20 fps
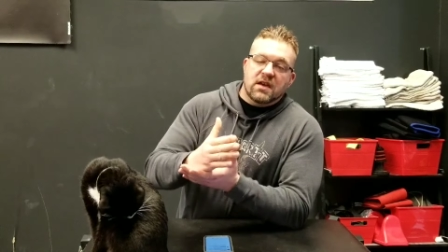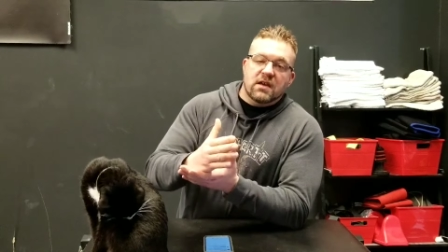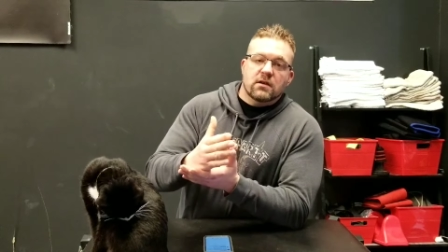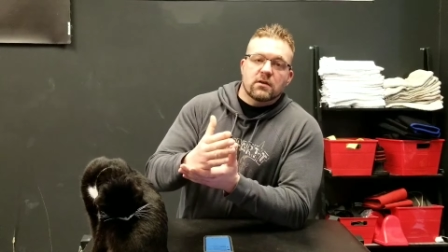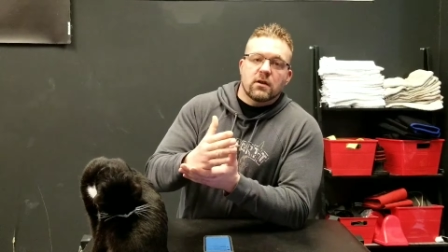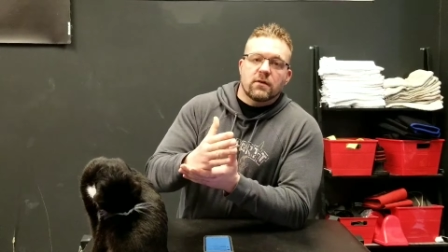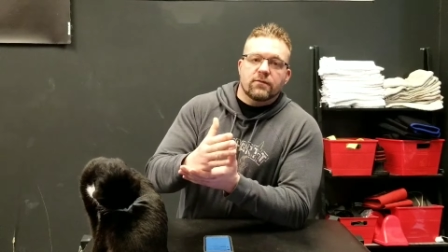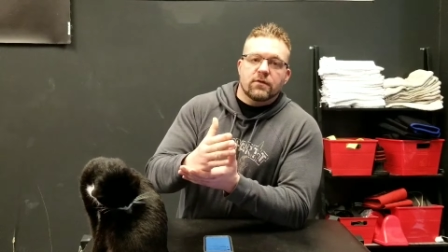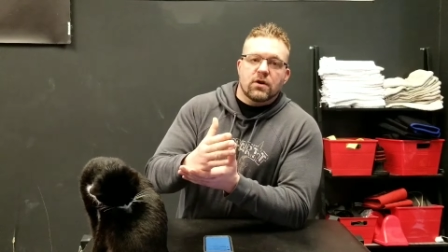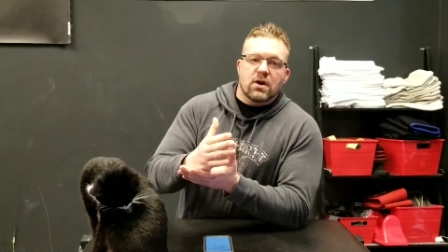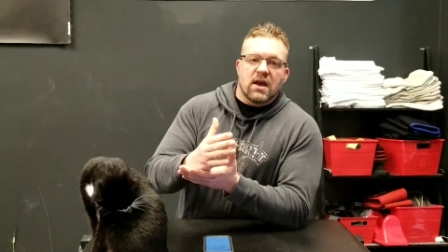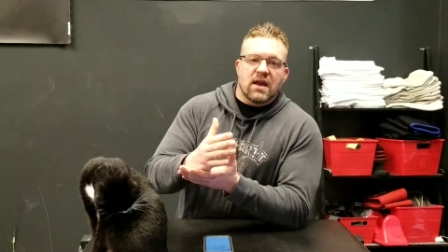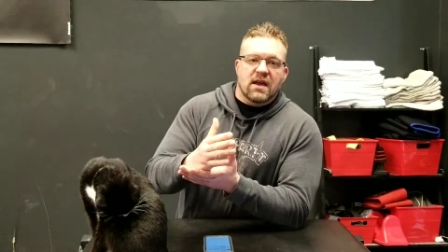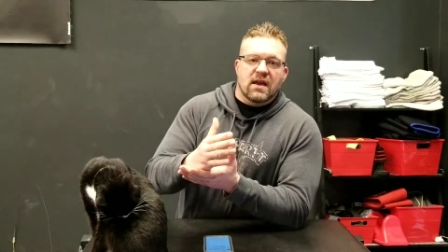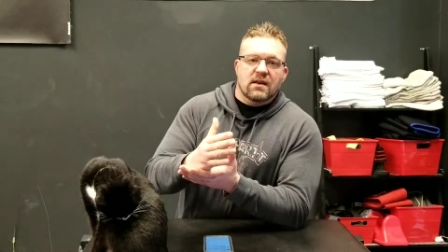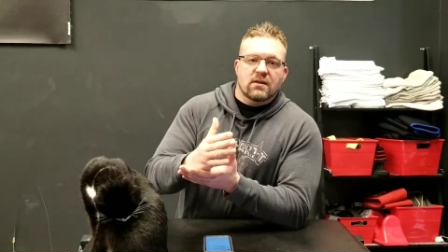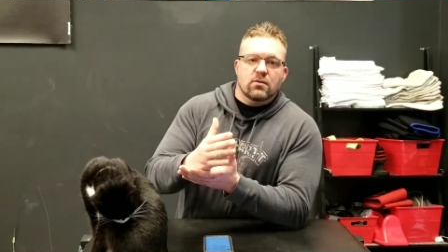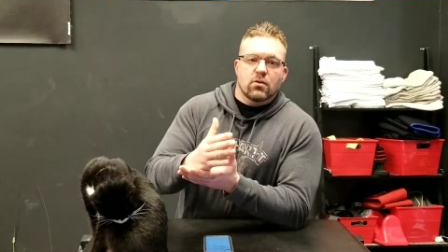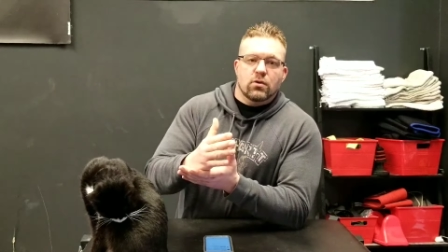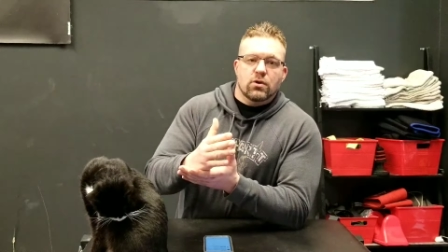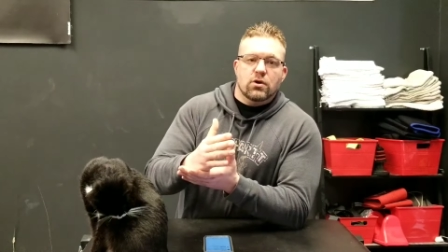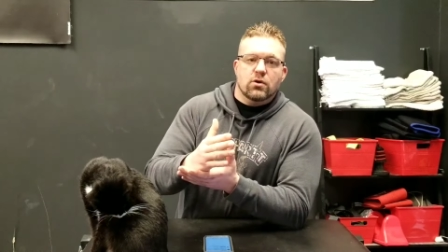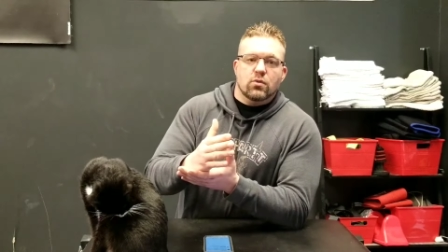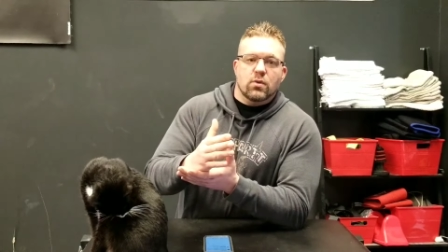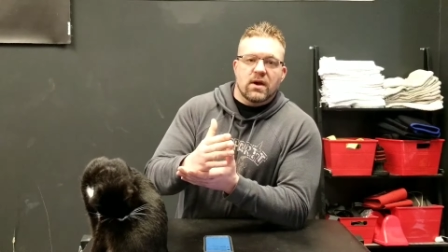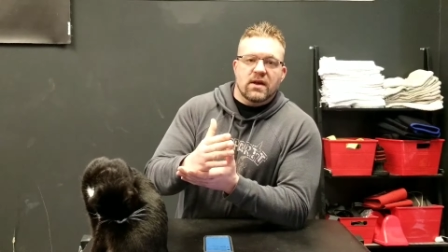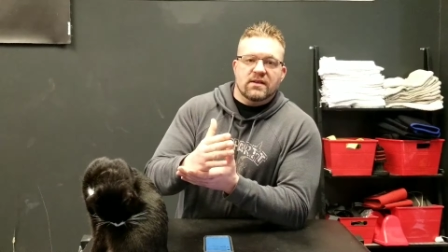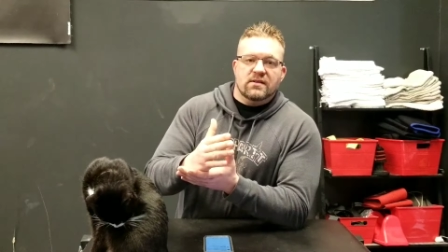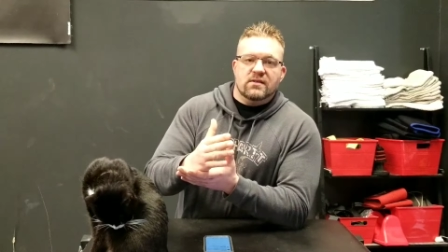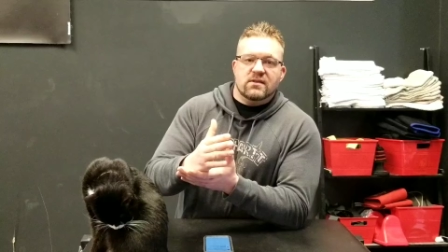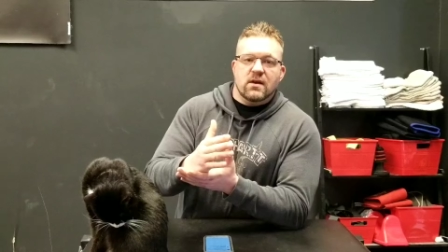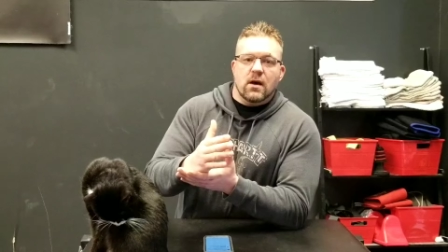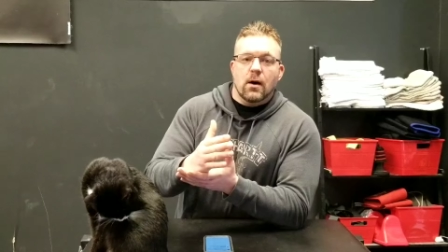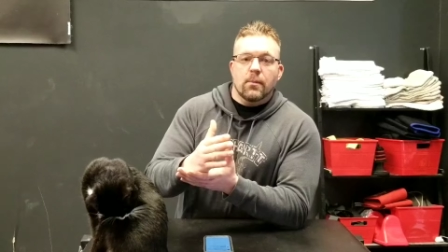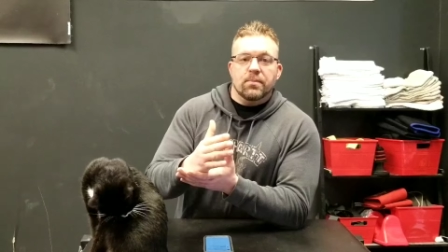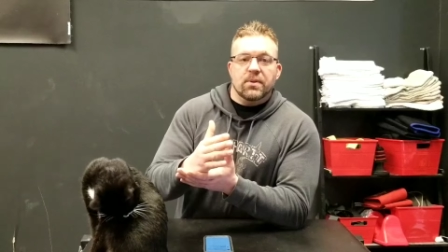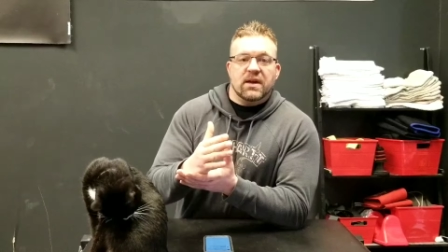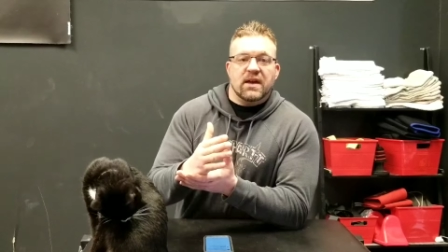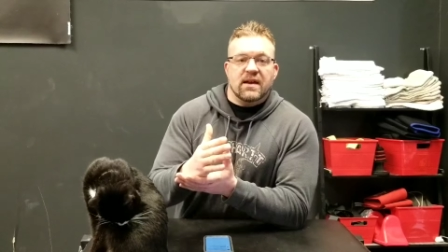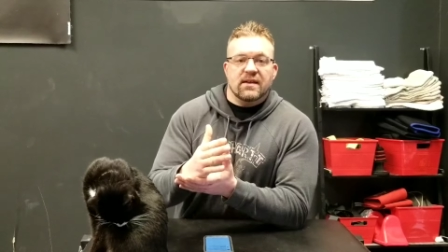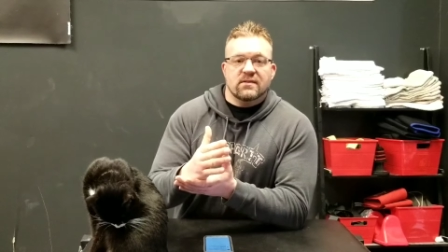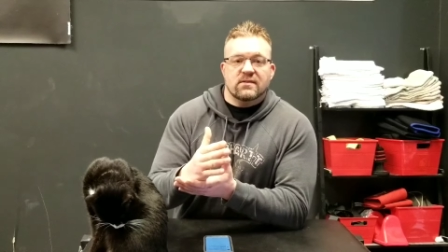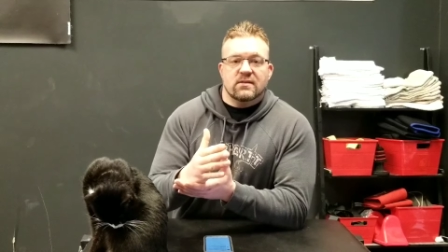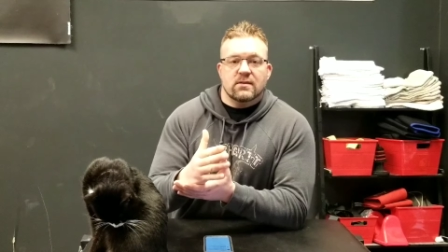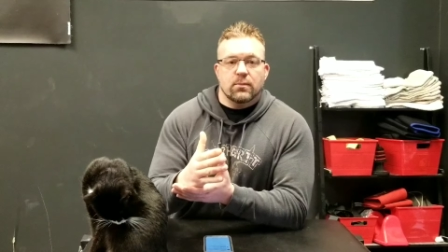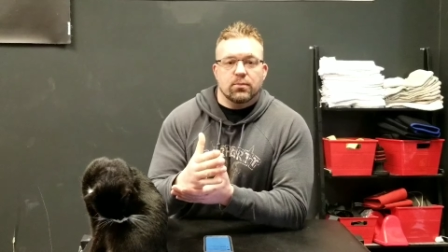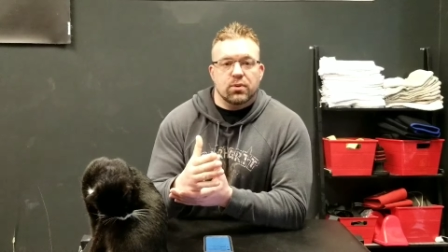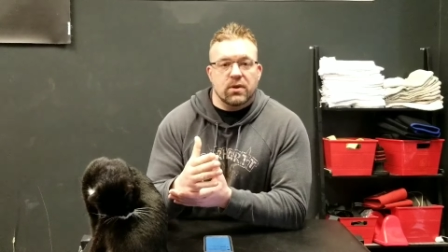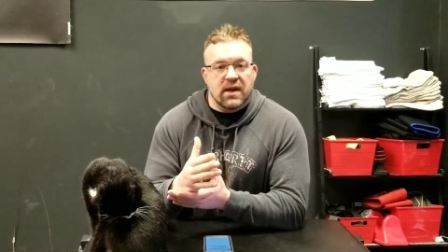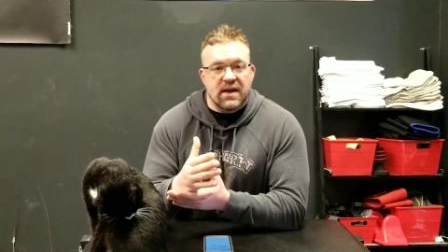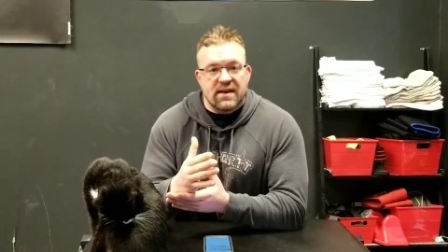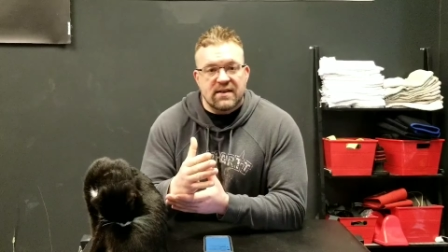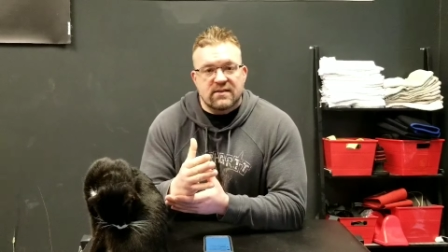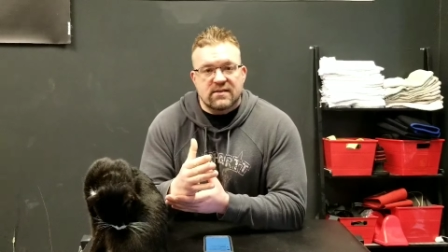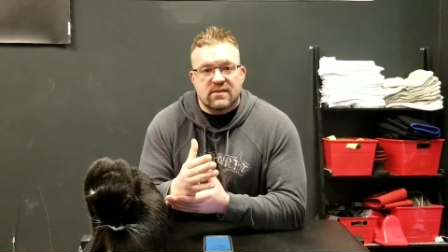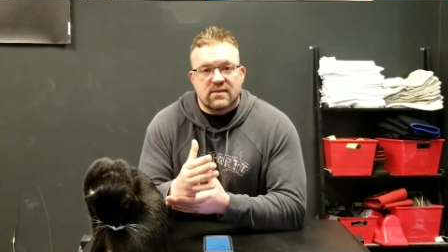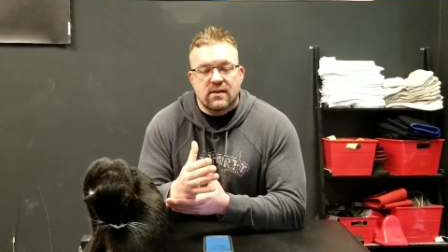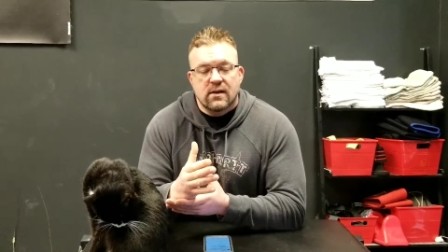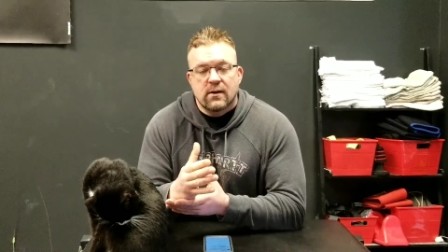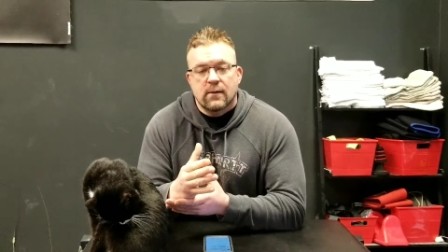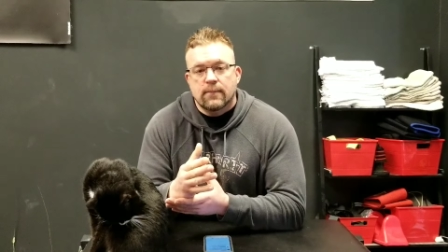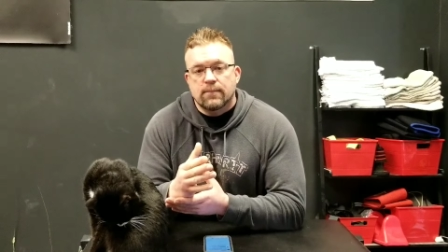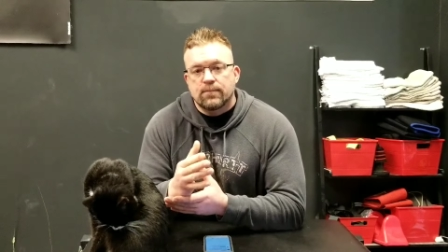heel of your hand or your wrist up against the plates,